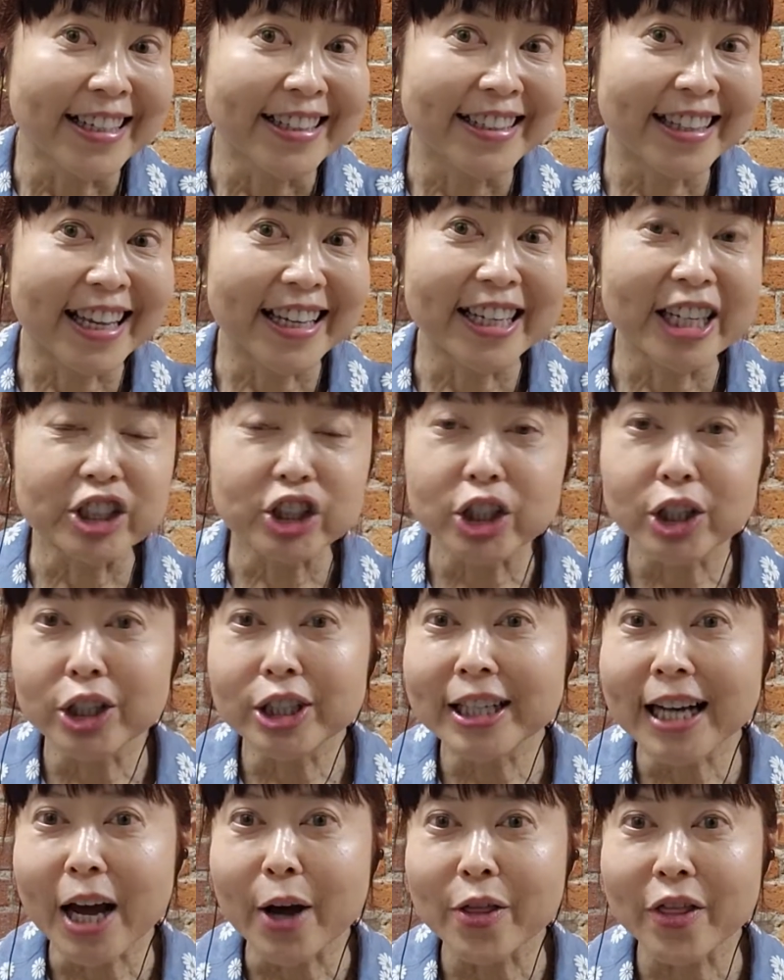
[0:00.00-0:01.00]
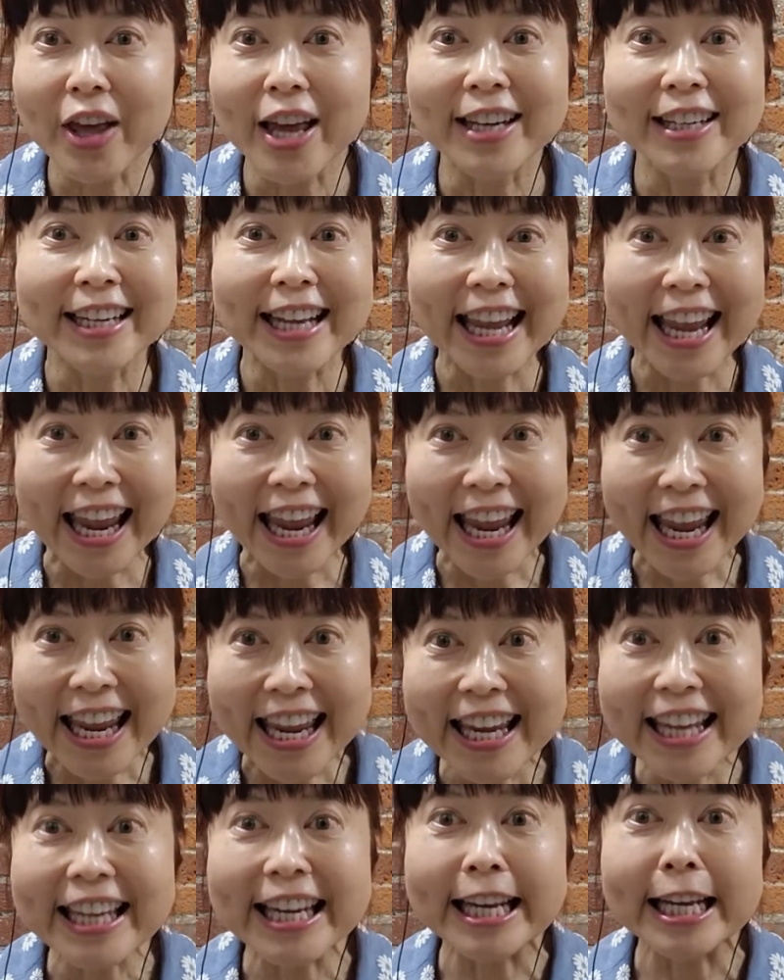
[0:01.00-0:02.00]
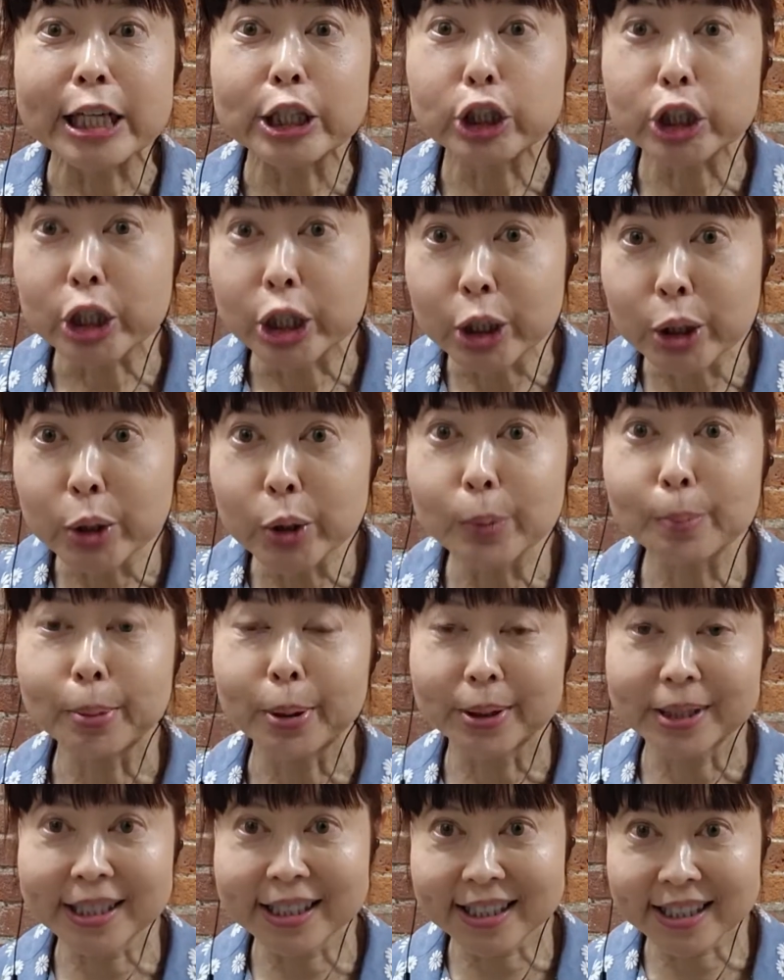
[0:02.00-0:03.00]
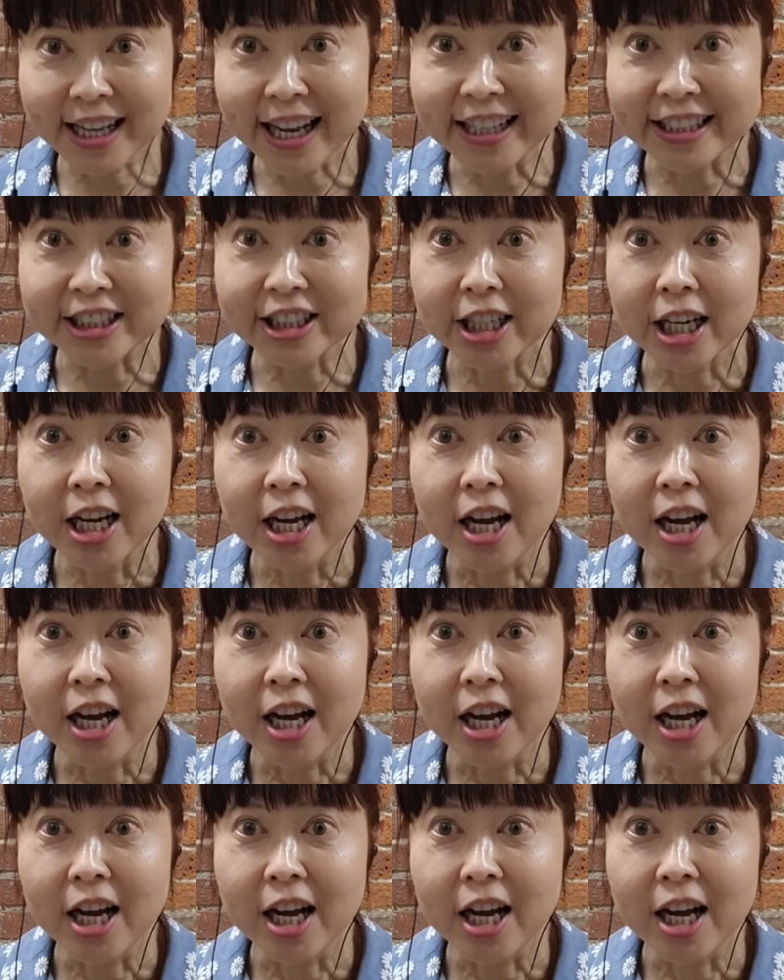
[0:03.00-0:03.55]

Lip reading: then it turned out that 82%